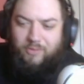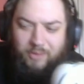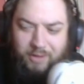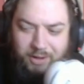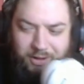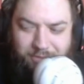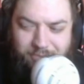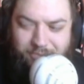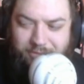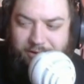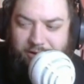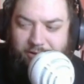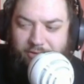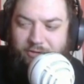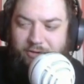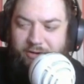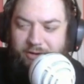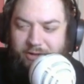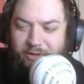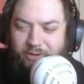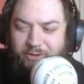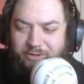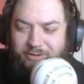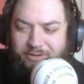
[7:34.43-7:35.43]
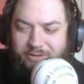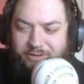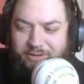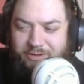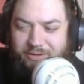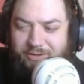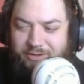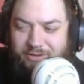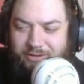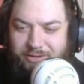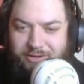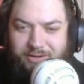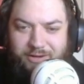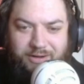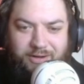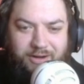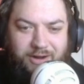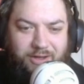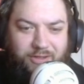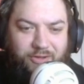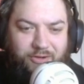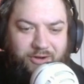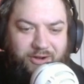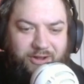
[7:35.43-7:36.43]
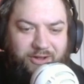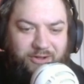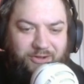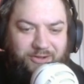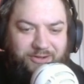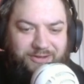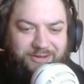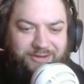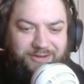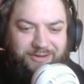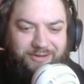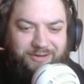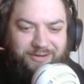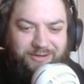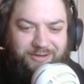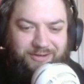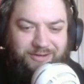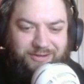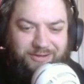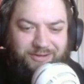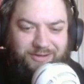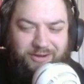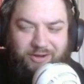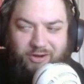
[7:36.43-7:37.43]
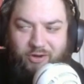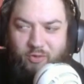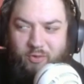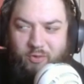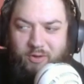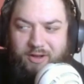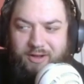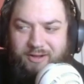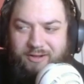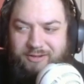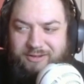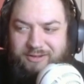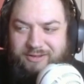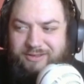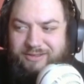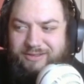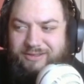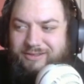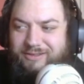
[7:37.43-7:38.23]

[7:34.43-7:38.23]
Well, another hilt. Another hilt. Oh, well.